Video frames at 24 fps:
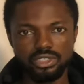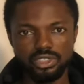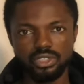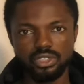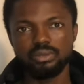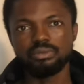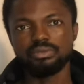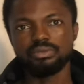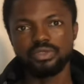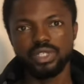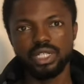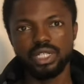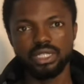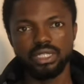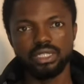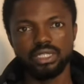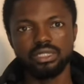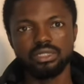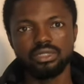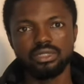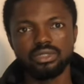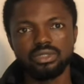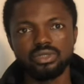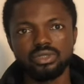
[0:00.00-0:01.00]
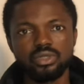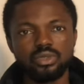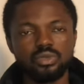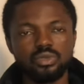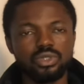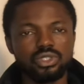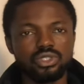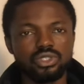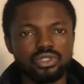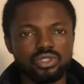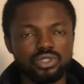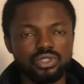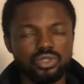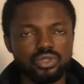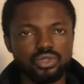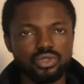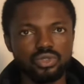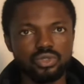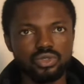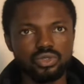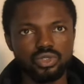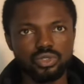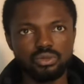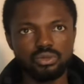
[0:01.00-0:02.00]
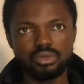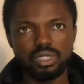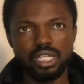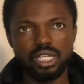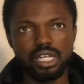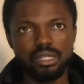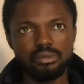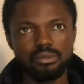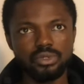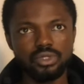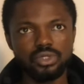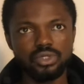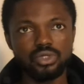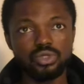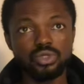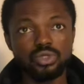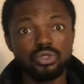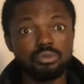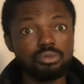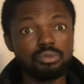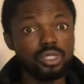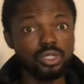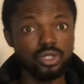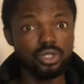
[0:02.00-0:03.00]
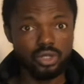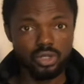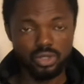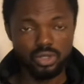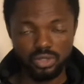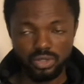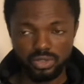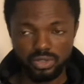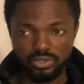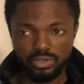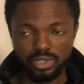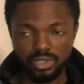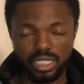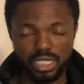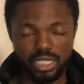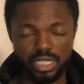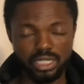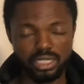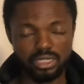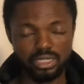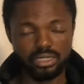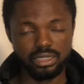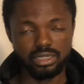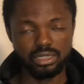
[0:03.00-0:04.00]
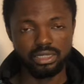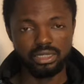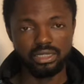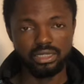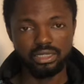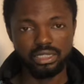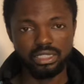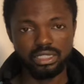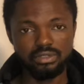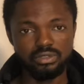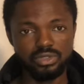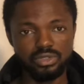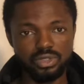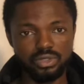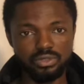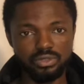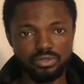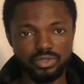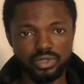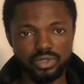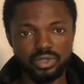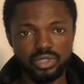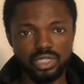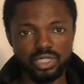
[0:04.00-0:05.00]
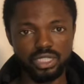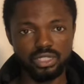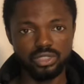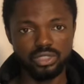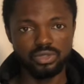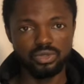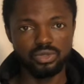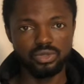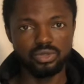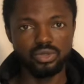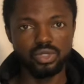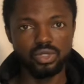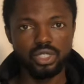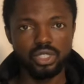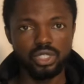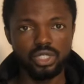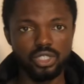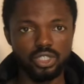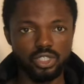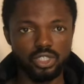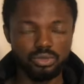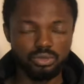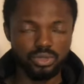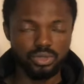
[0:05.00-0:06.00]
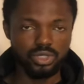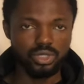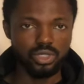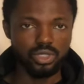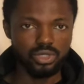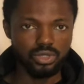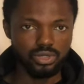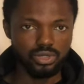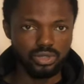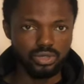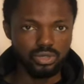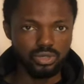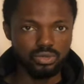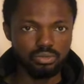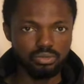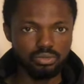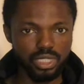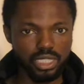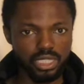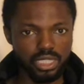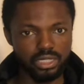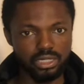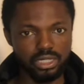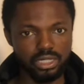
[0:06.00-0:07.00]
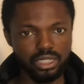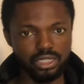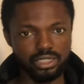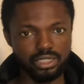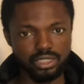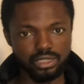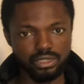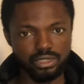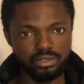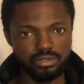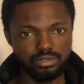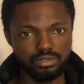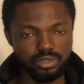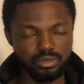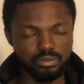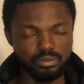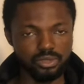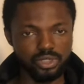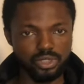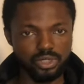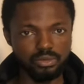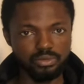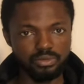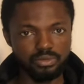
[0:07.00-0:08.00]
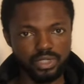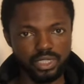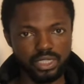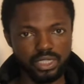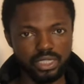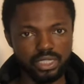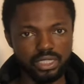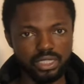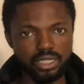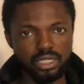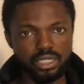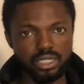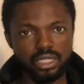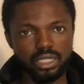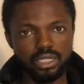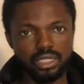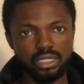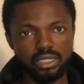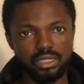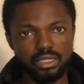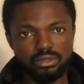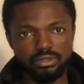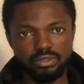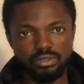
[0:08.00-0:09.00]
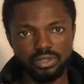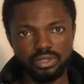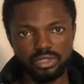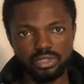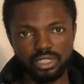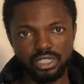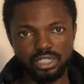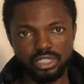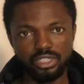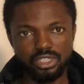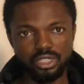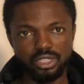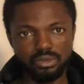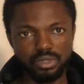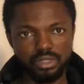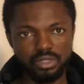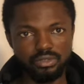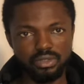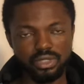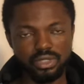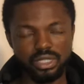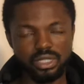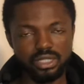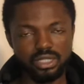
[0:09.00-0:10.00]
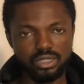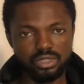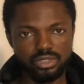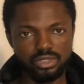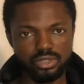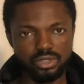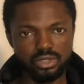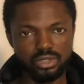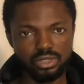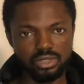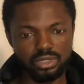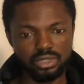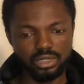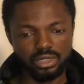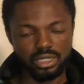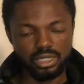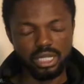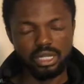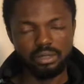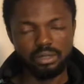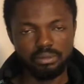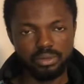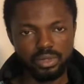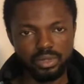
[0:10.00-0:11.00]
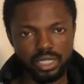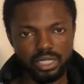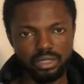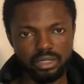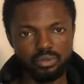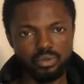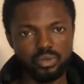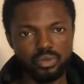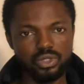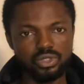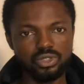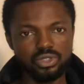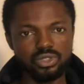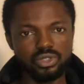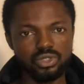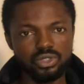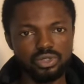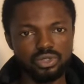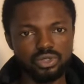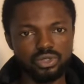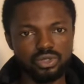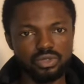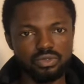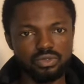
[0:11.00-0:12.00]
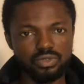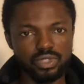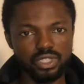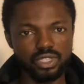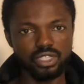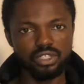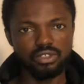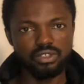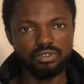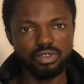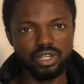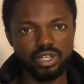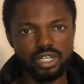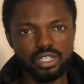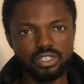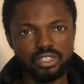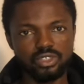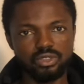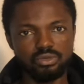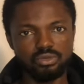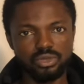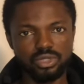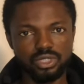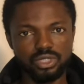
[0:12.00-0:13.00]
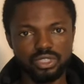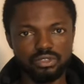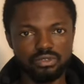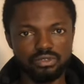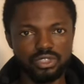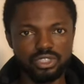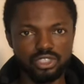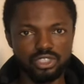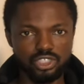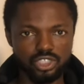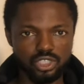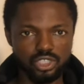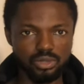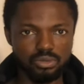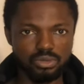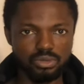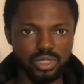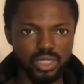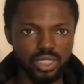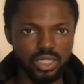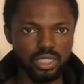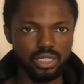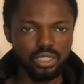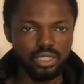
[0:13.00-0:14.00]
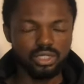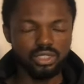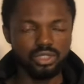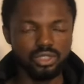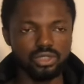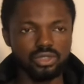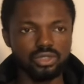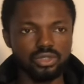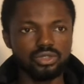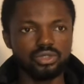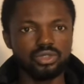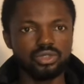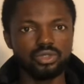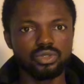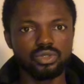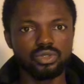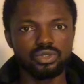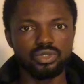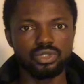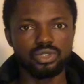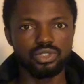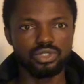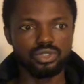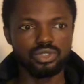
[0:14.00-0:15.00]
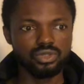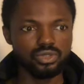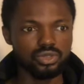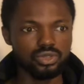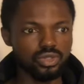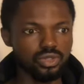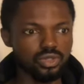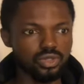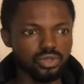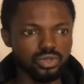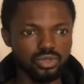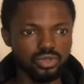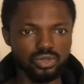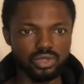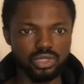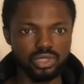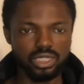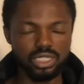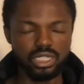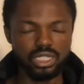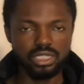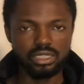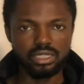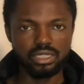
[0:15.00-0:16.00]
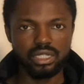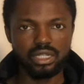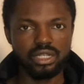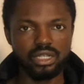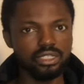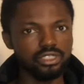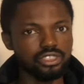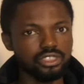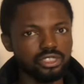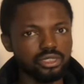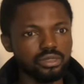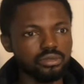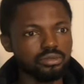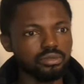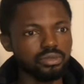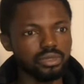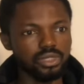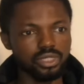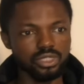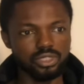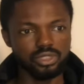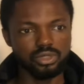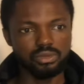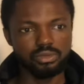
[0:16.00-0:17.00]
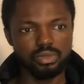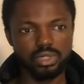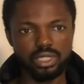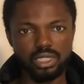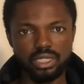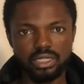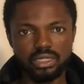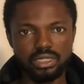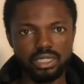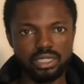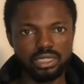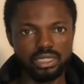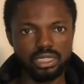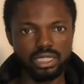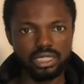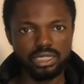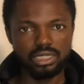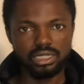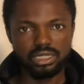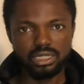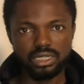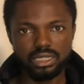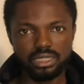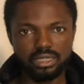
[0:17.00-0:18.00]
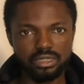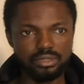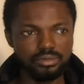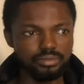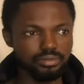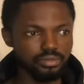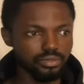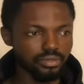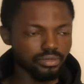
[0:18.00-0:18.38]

Job Valley. So once you sometimes you could be called like as an interview on phone and you be talked to by an agent from Job Valley. And for ZenJob, everything is done on the app. And once you verify you've been given jobs, you could just go do an 8-hour job and you're paid, and that's it.